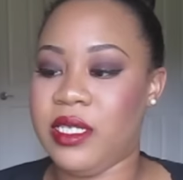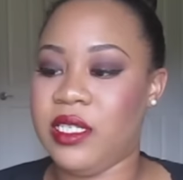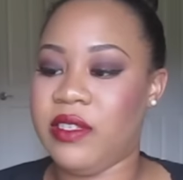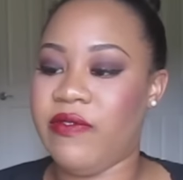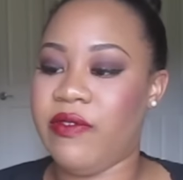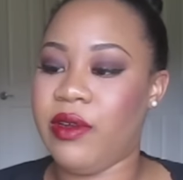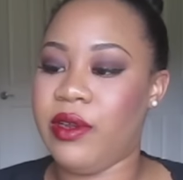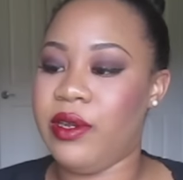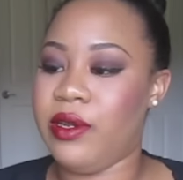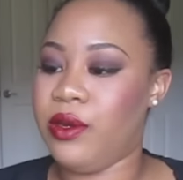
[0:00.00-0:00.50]
is
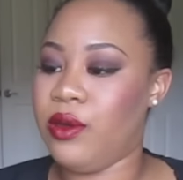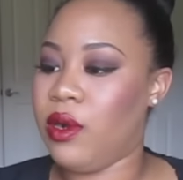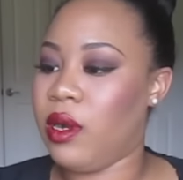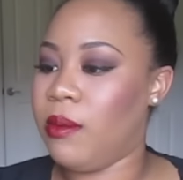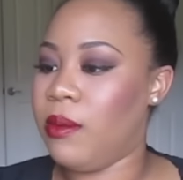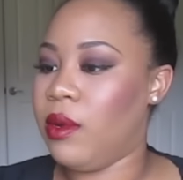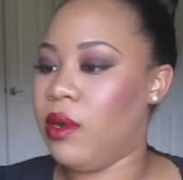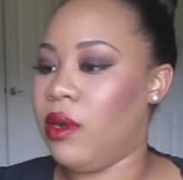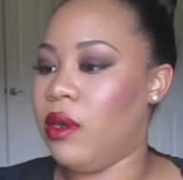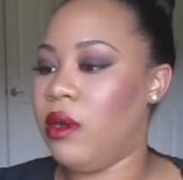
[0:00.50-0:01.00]
for
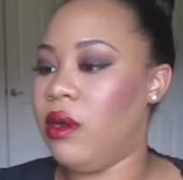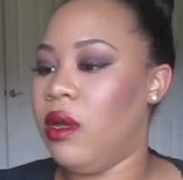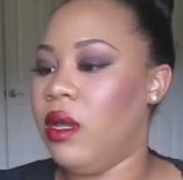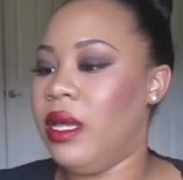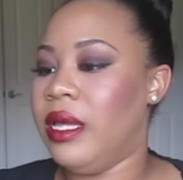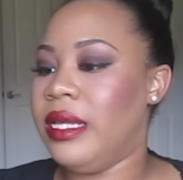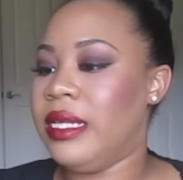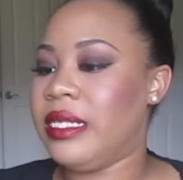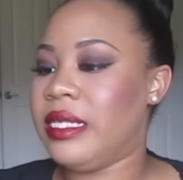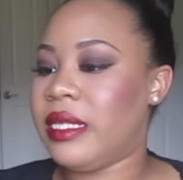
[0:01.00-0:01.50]
normal
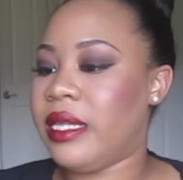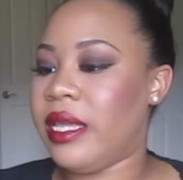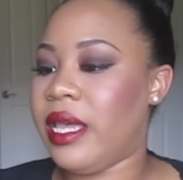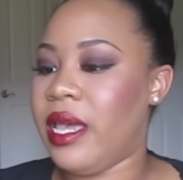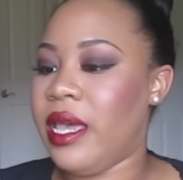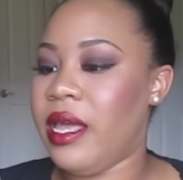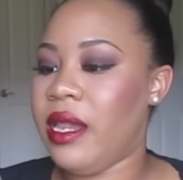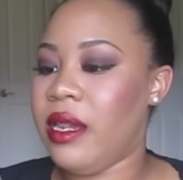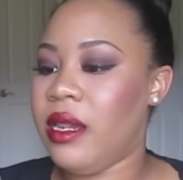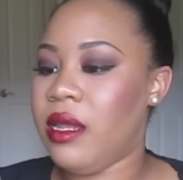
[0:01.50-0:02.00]

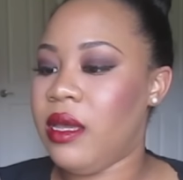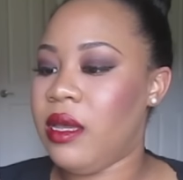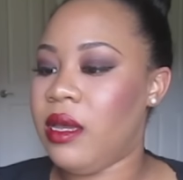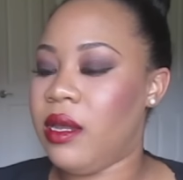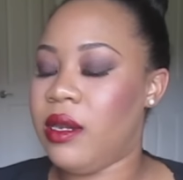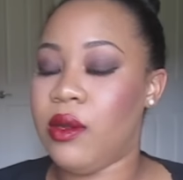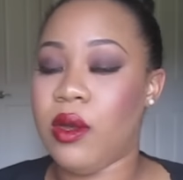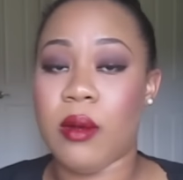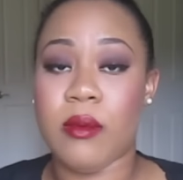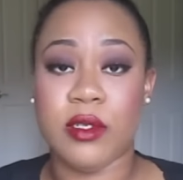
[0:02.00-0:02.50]
skin,
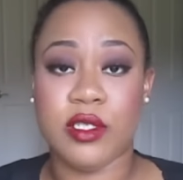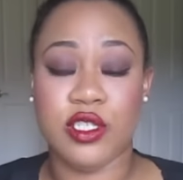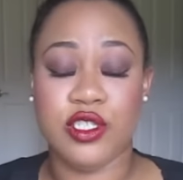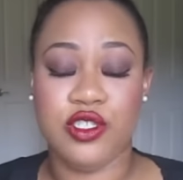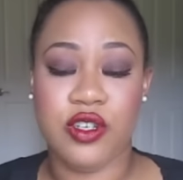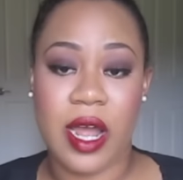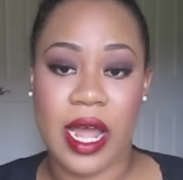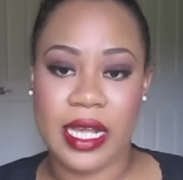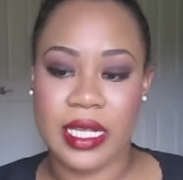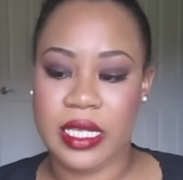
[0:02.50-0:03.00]
normal to
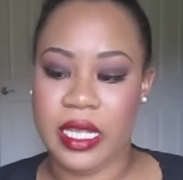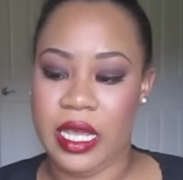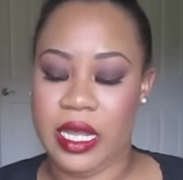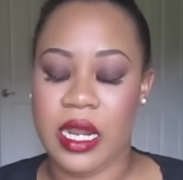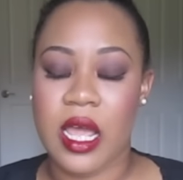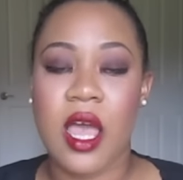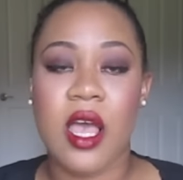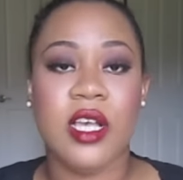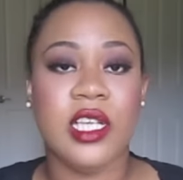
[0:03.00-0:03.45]
dry skin.